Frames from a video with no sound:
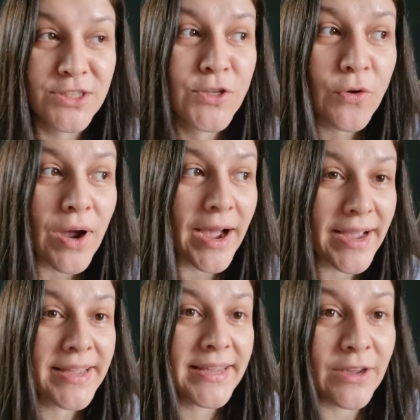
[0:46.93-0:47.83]
So
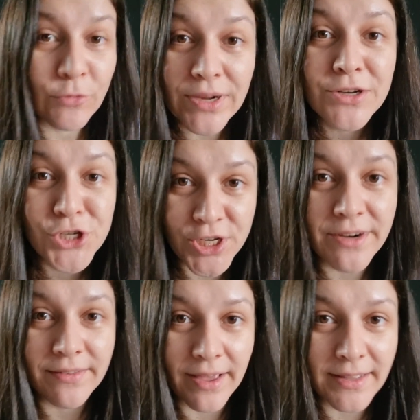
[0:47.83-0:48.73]
I will
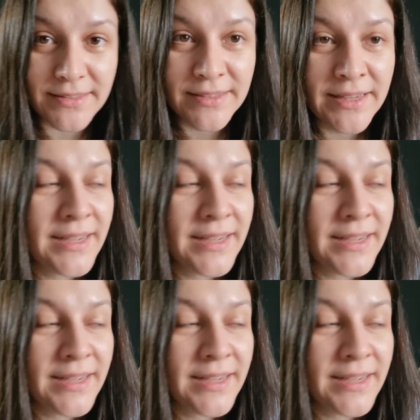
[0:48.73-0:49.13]
share that.